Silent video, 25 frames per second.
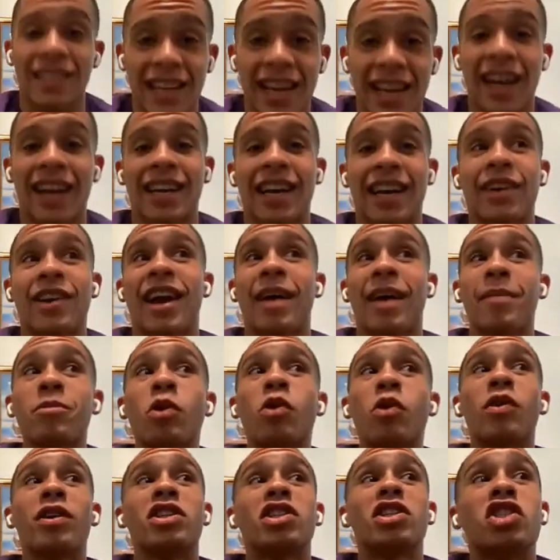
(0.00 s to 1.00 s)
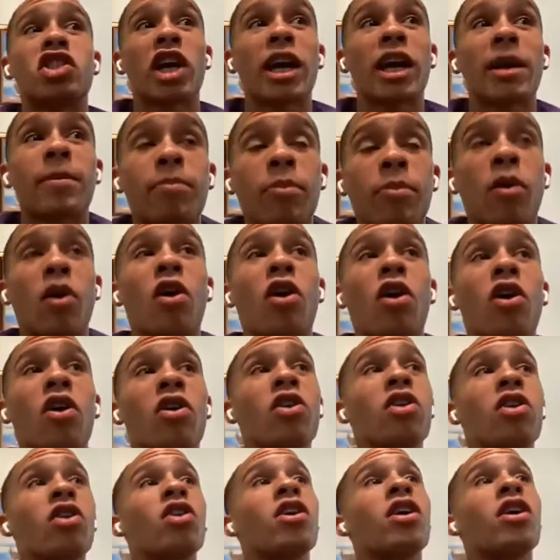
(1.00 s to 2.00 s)
a knockout. I'm going Jake Paul
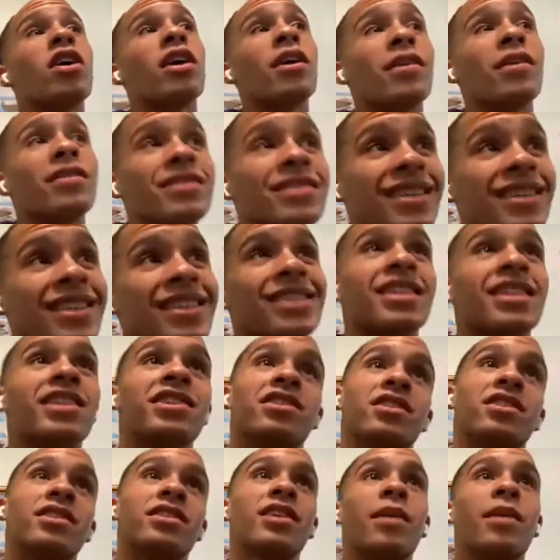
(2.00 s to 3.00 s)
decision.